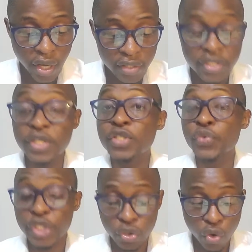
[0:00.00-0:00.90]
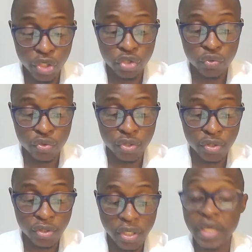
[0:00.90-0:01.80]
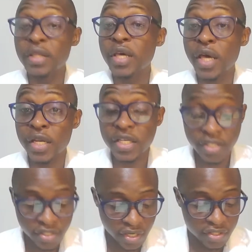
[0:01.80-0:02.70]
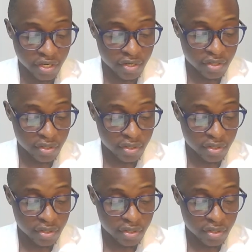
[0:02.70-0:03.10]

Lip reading: these critical issues in the energy sector.